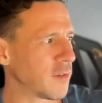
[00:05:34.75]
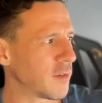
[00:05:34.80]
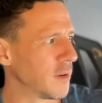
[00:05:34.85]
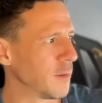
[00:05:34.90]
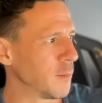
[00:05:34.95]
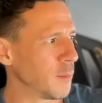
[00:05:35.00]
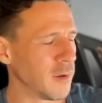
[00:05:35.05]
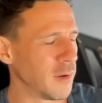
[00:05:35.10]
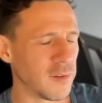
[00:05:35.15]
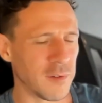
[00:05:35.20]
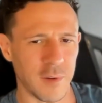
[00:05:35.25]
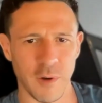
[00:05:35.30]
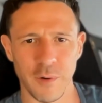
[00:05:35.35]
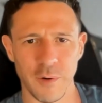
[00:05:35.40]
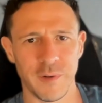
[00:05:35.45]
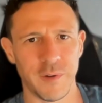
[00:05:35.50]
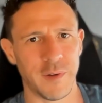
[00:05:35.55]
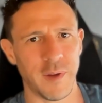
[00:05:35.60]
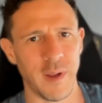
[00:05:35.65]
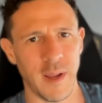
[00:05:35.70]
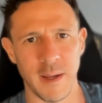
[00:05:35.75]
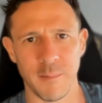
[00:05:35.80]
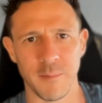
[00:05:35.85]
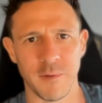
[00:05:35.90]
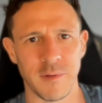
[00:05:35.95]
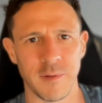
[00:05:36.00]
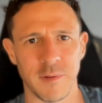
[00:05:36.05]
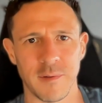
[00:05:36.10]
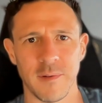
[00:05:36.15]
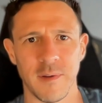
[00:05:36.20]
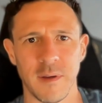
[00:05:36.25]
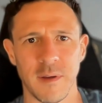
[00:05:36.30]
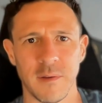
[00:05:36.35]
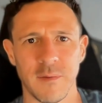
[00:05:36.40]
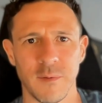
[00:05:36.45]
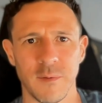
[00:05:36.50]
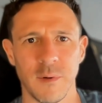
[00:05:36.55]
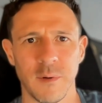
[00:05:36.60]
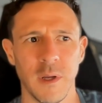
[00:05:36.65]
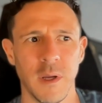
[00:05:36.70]
can be so damn
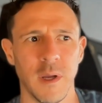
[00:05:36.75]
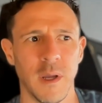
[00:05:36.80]
successful,